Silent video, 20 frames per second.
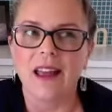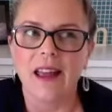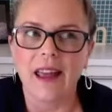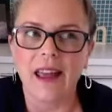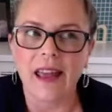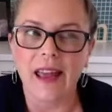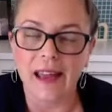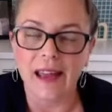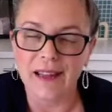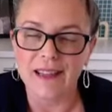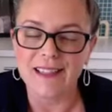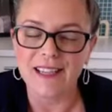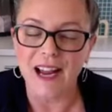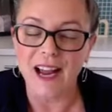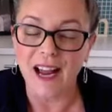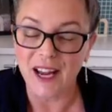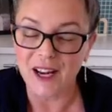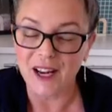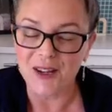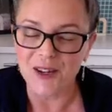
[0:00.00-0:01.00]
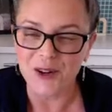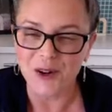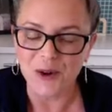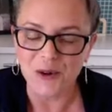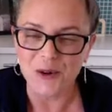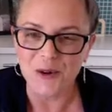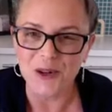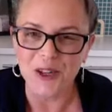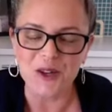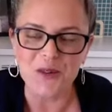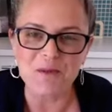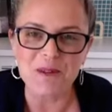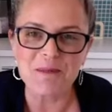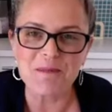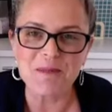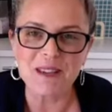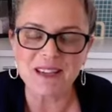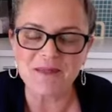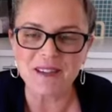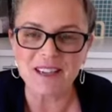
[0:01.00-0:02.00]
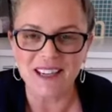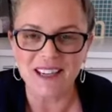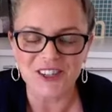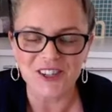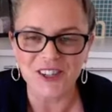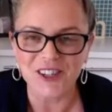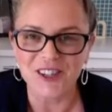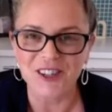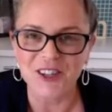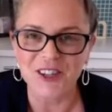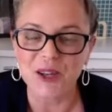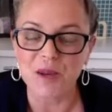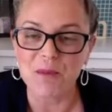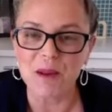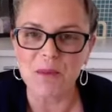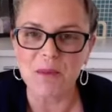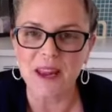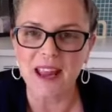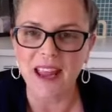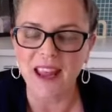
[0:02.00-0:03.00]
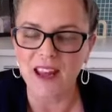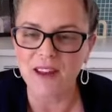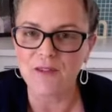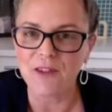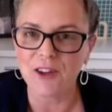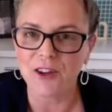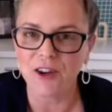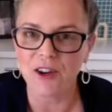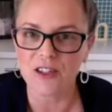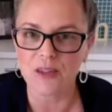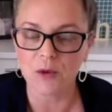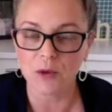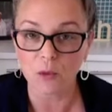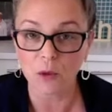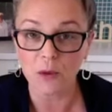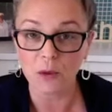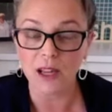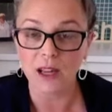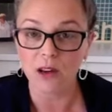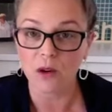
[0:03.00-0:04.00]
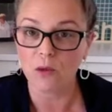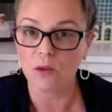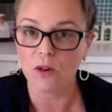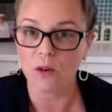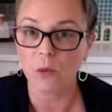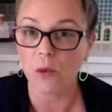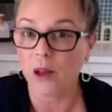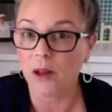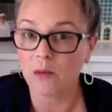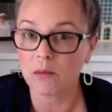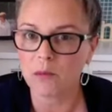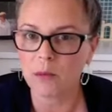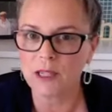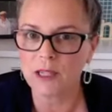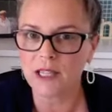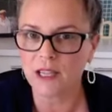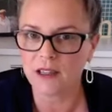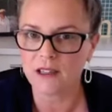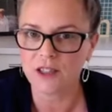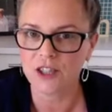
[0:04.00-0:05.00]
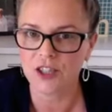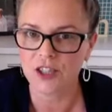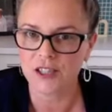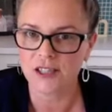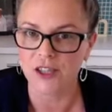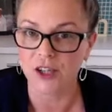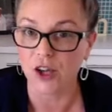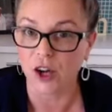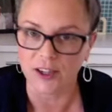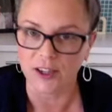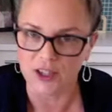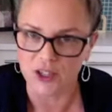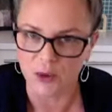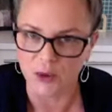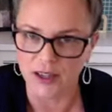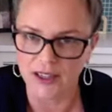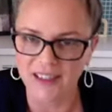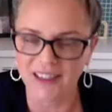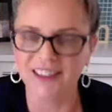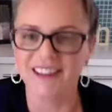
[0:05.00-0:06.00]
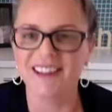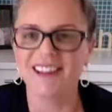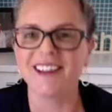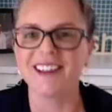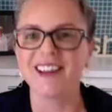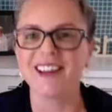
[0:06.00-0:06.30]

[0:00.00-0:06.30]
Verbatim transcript: And I know human nature, human behavior is when we get overwhelmed, we tend to just not do it.